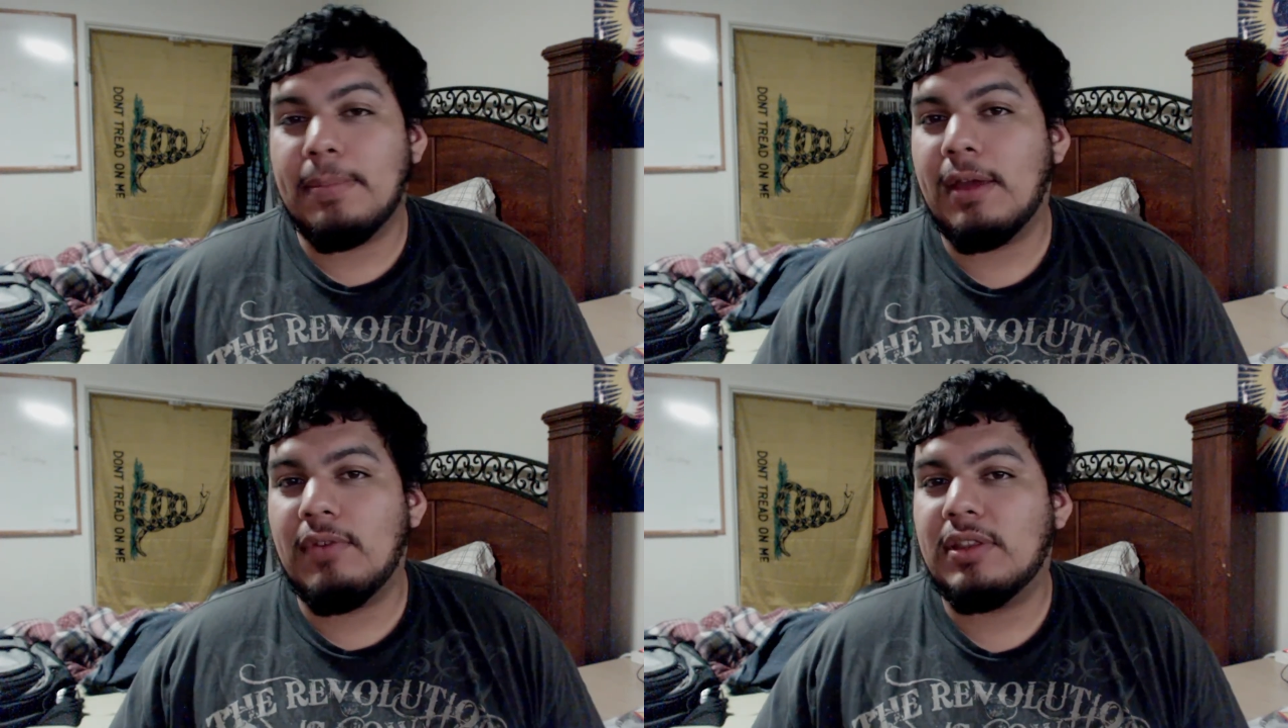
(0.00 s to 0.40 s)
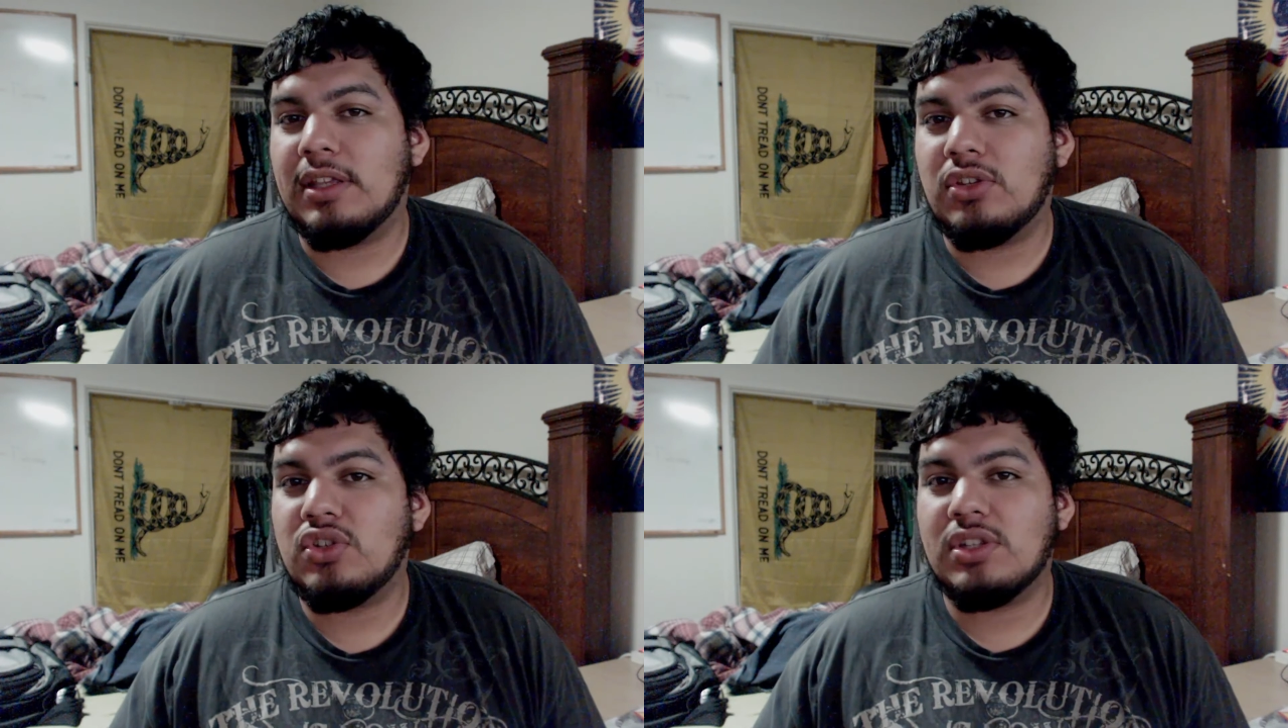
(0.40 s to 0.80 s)

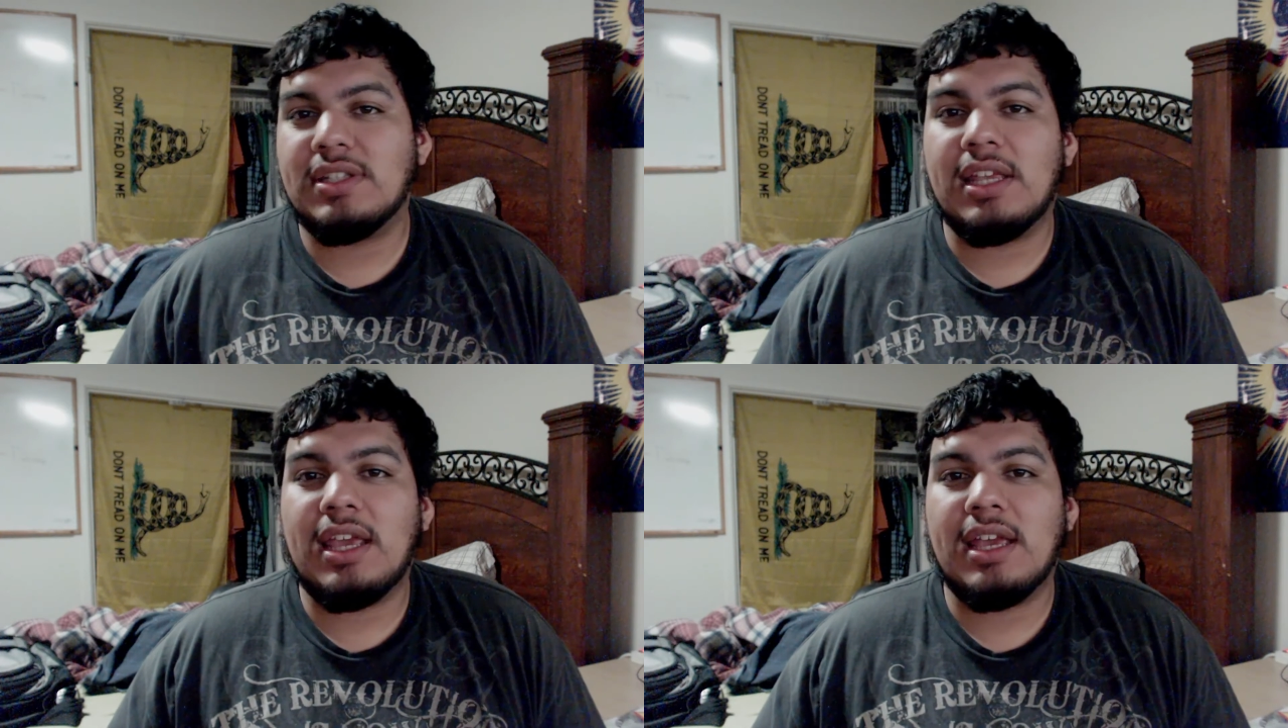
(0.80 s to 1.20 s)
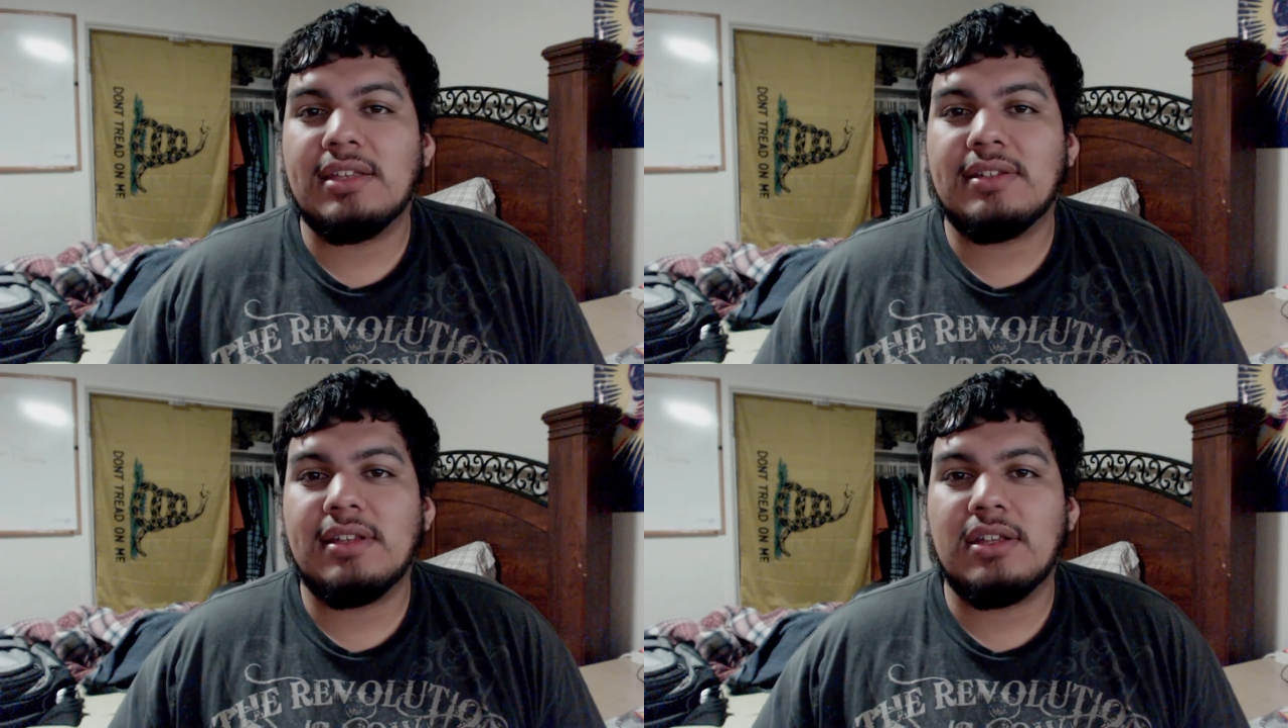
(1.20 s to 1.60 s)
everything just in
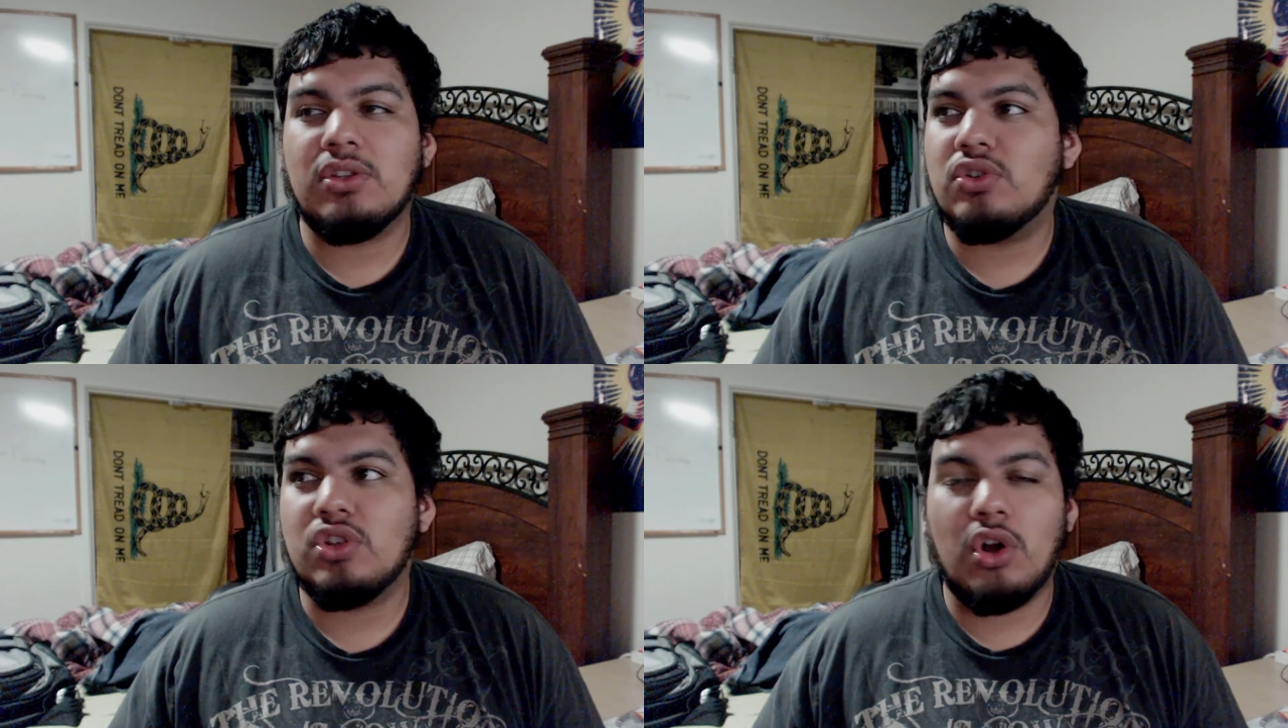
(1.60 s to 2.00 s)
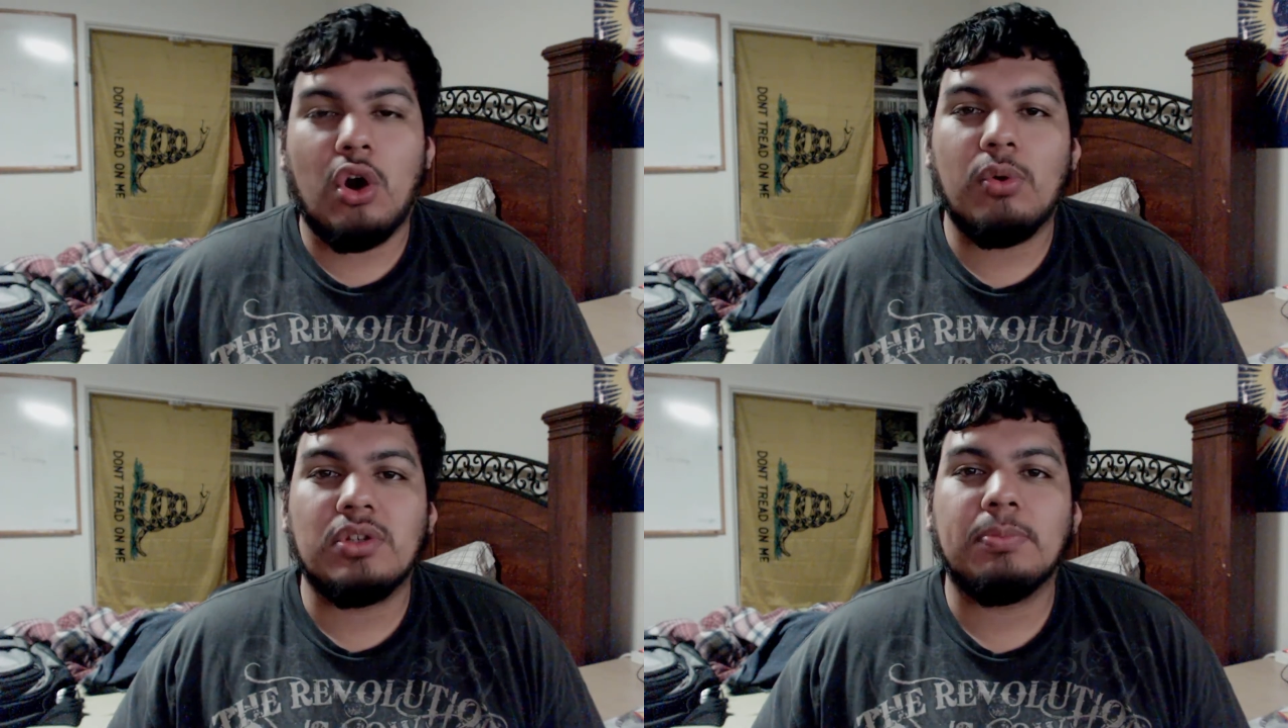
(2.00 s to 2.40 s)
case. You should
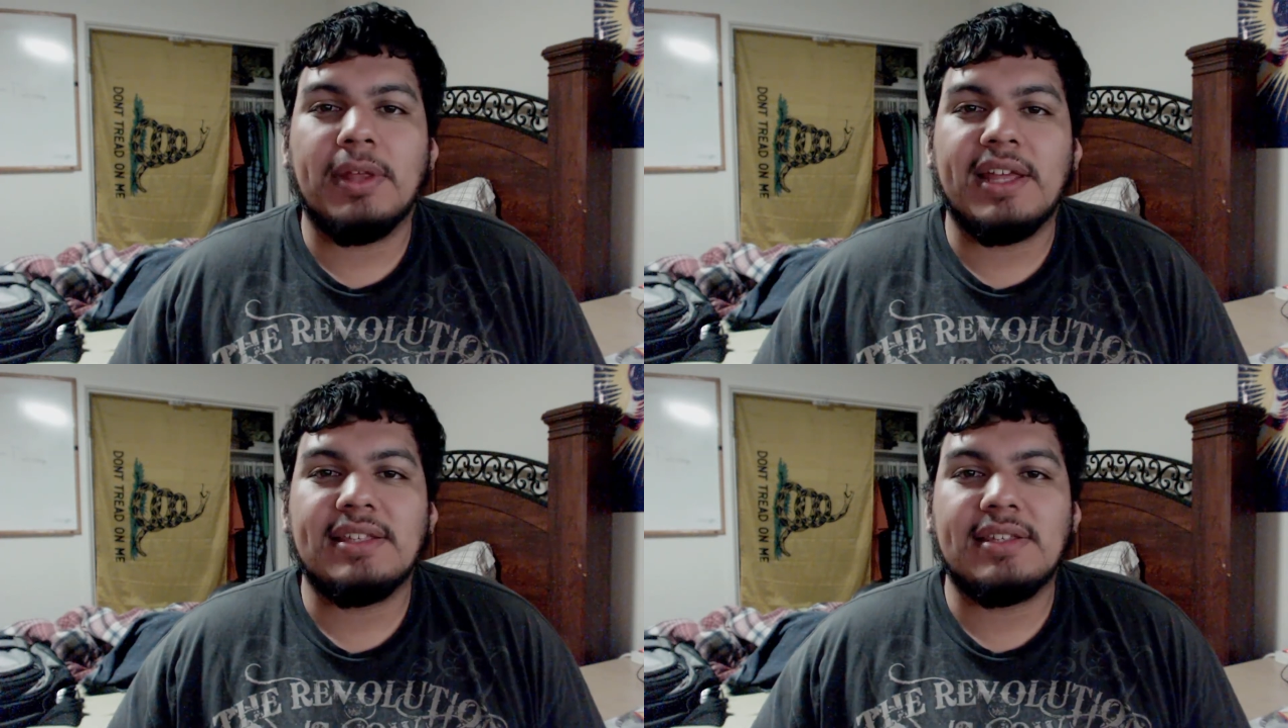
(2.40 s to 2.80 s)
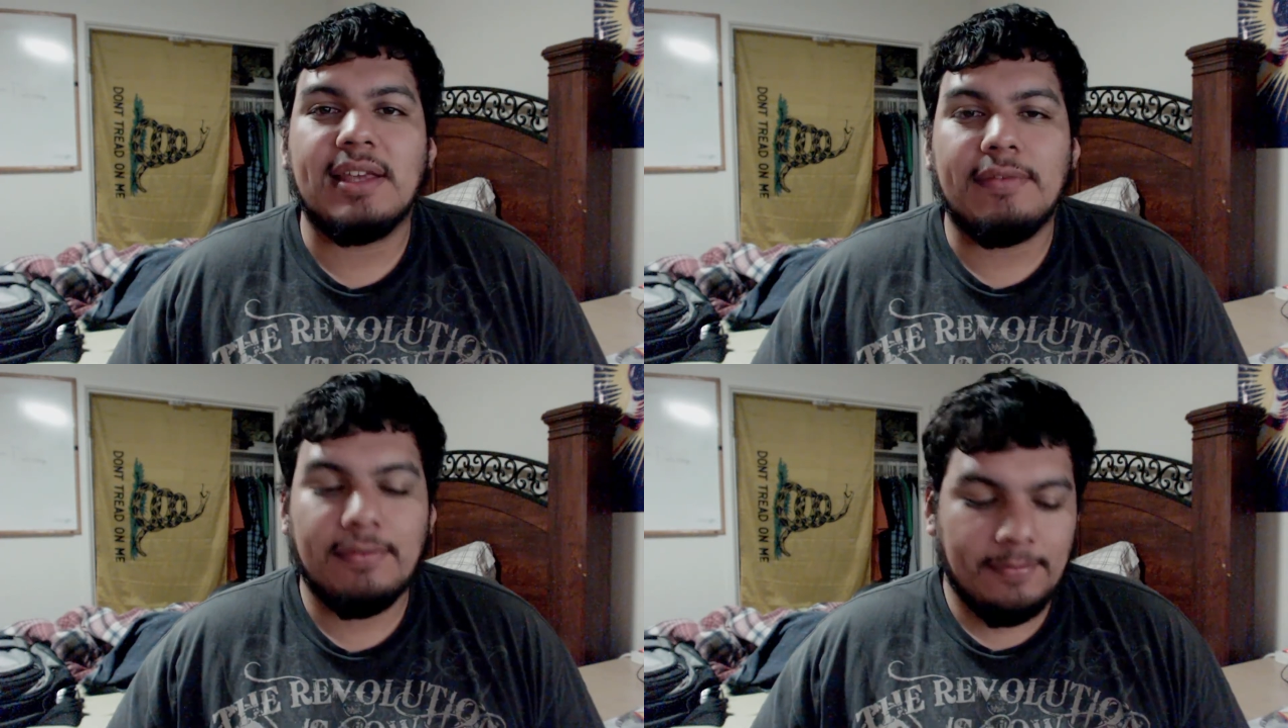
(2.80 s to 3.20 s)
always play it safe.